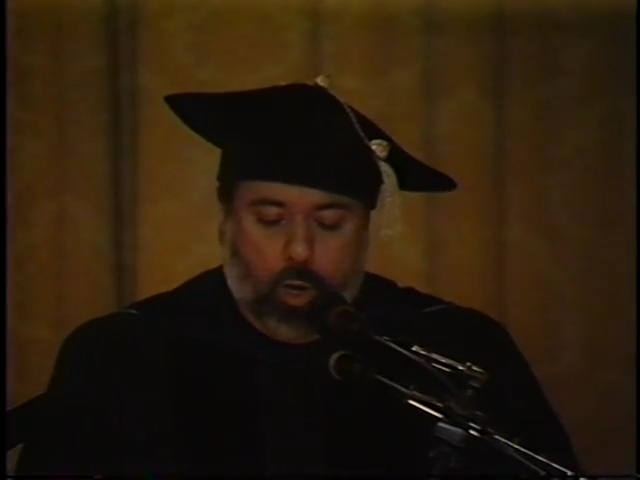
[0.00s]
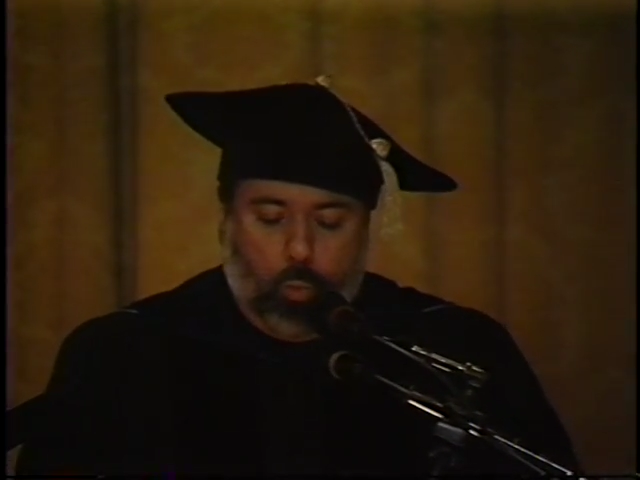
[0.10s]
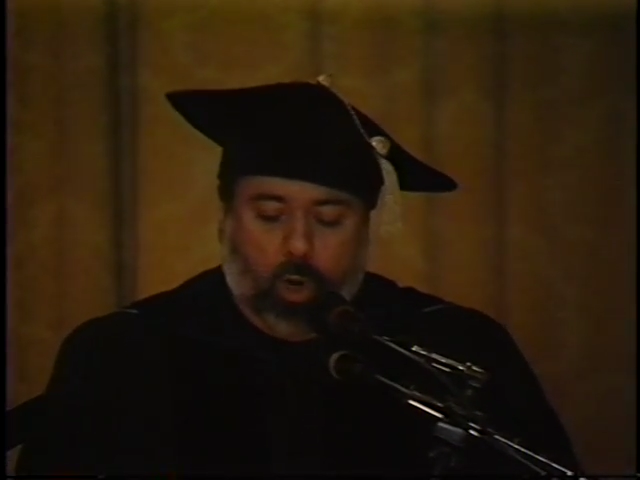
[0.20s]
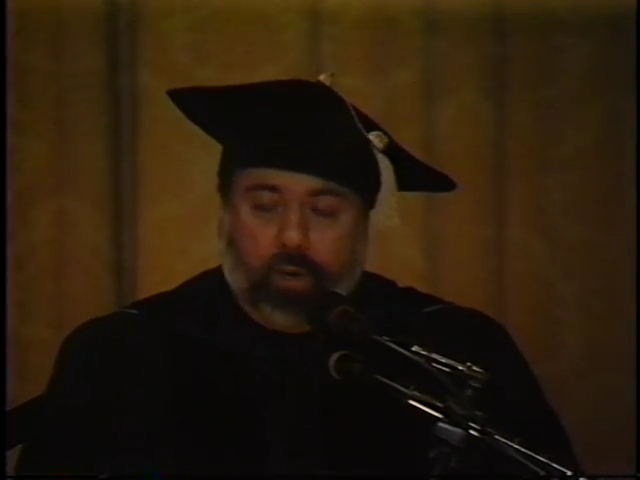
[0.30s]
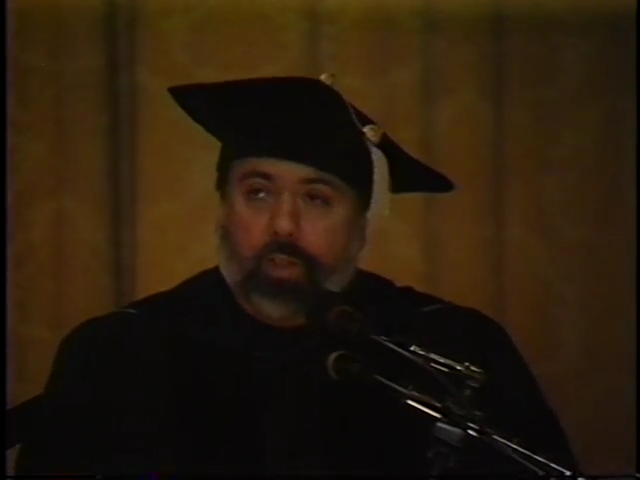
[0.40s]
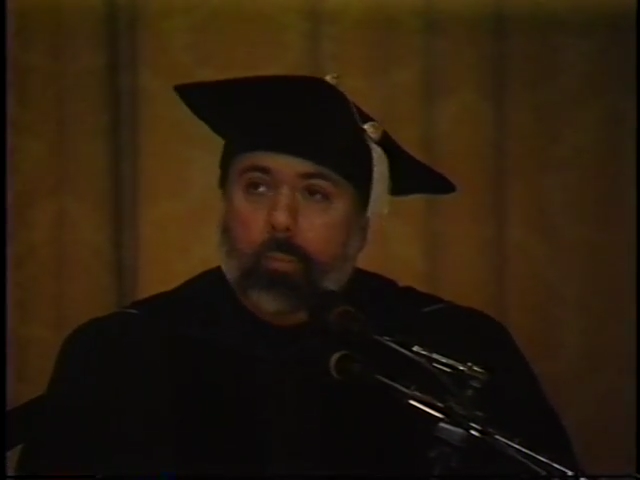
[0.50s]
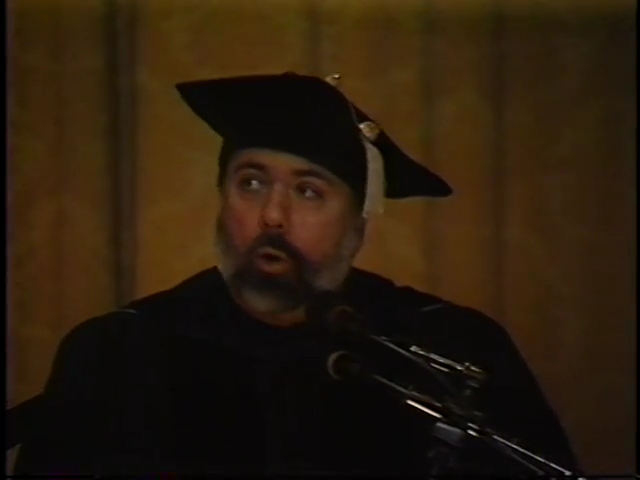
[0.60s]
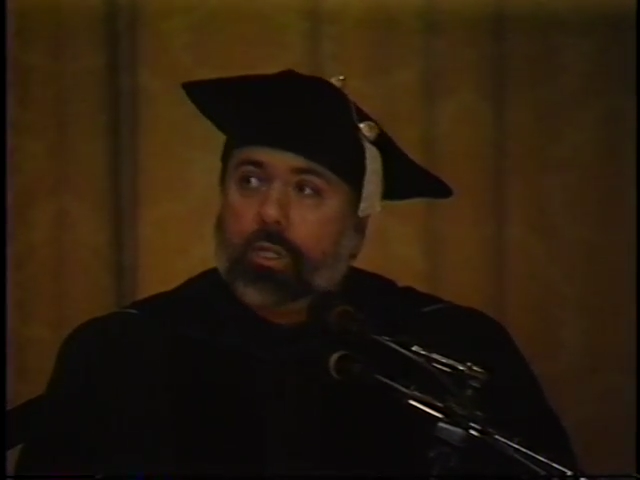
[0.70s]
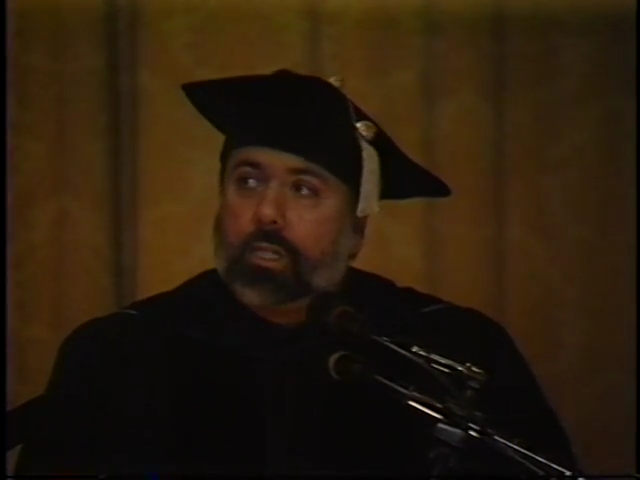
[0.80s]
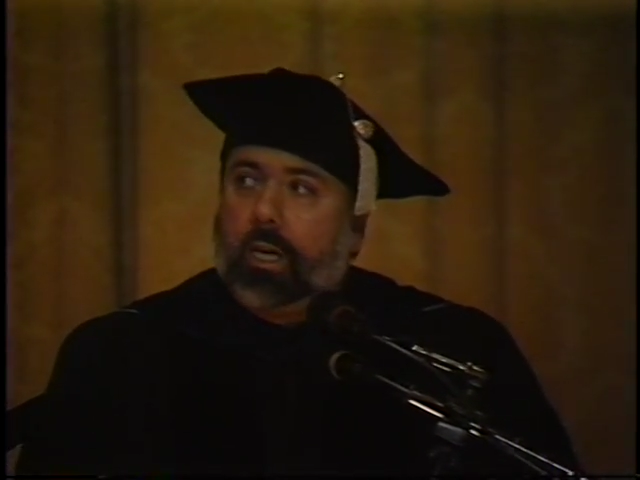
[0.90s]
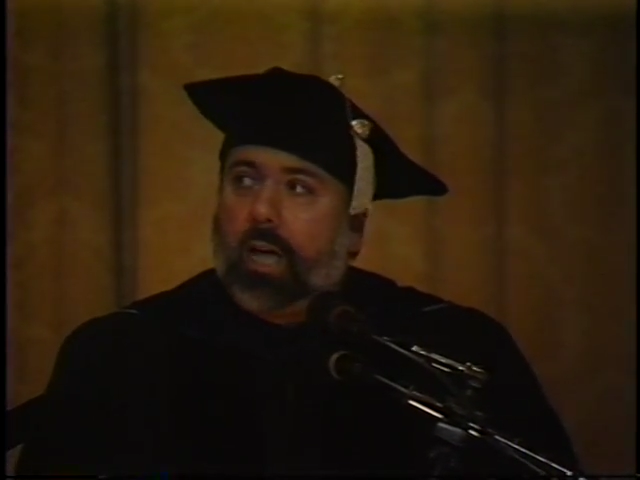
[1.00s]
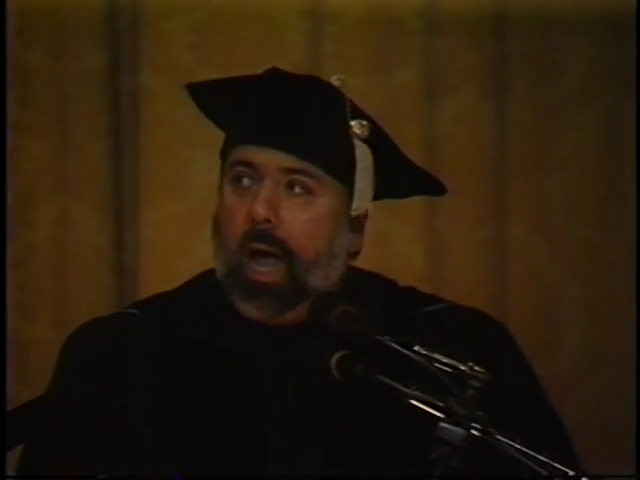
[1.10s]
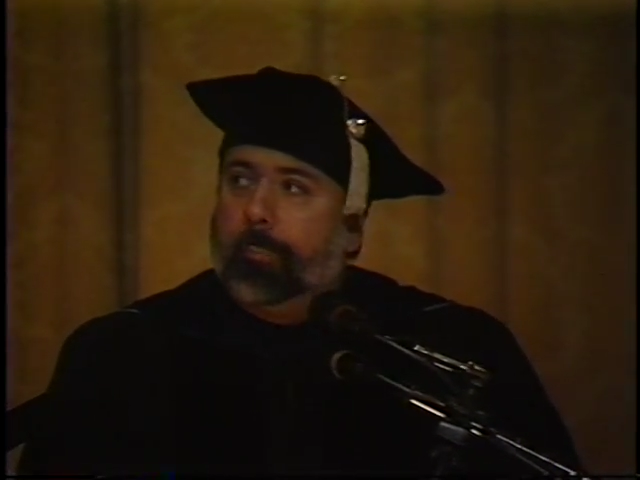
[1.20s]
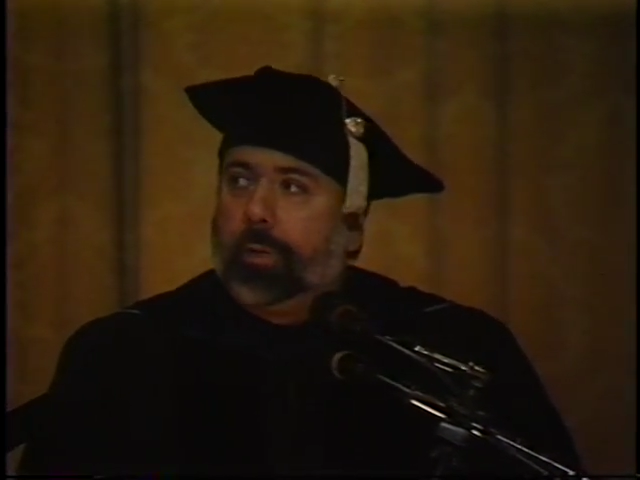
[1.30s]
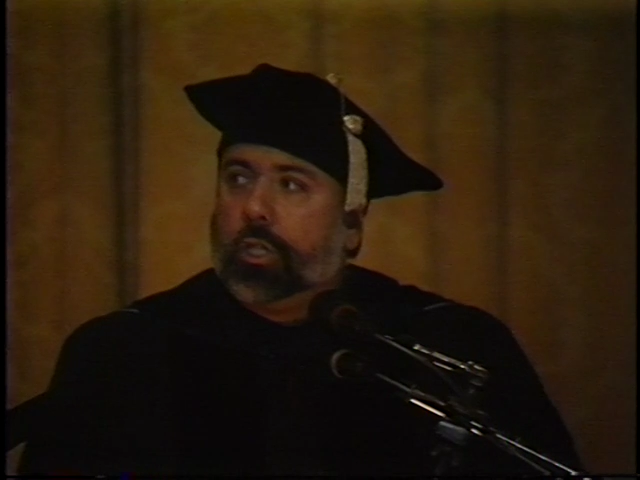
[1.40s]
one of the most
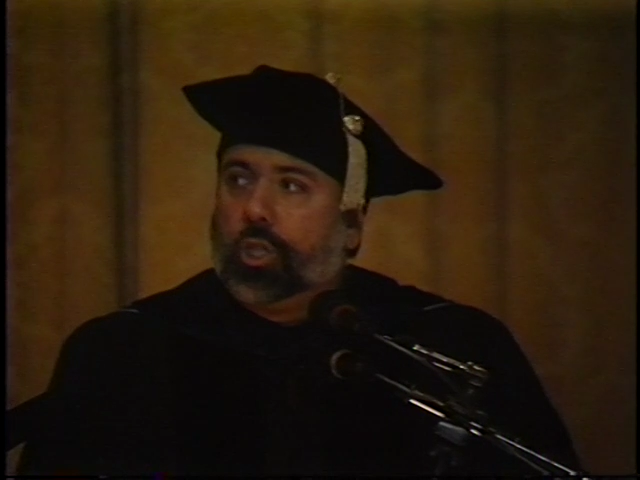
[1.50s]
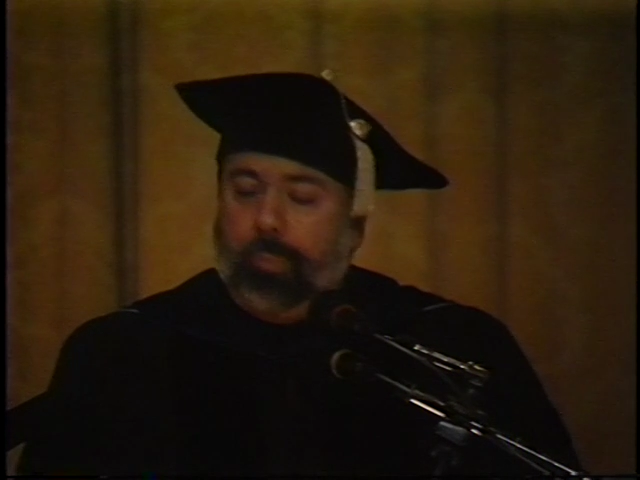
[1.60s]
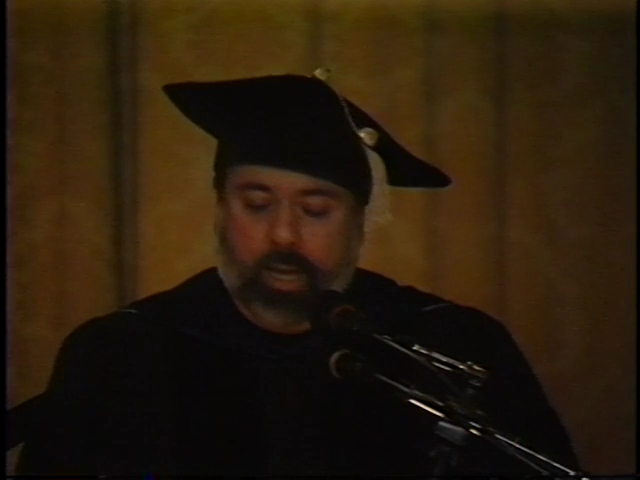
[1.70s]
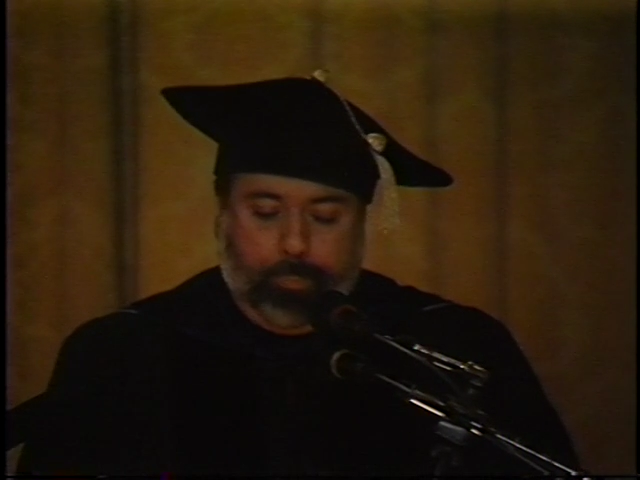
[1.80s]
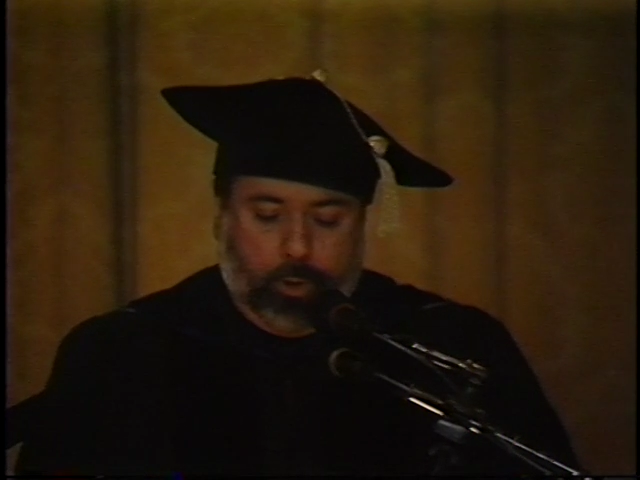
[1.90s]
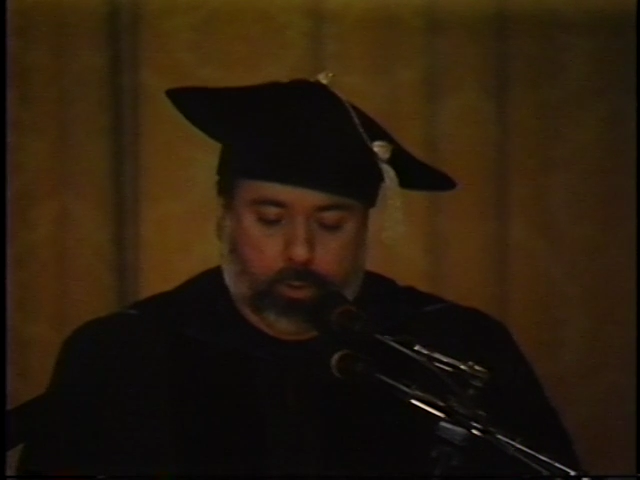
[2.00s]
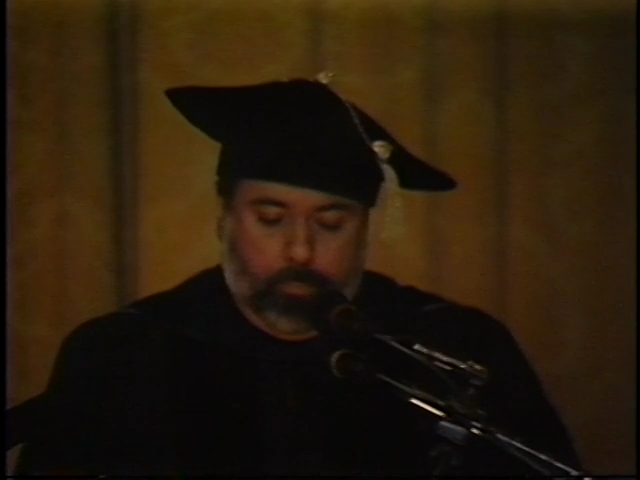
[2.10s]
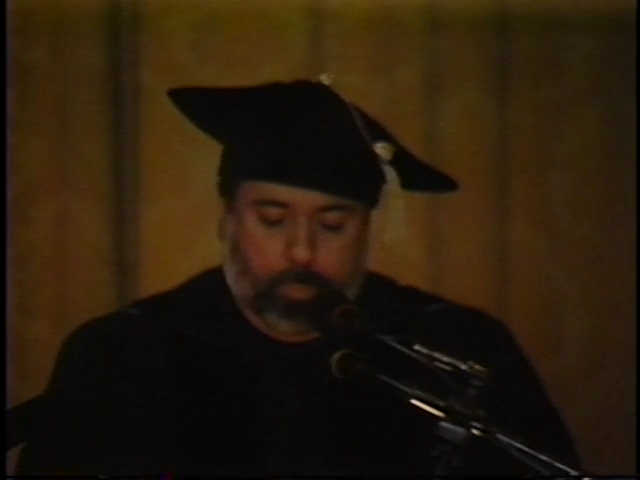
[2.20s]
accomplished people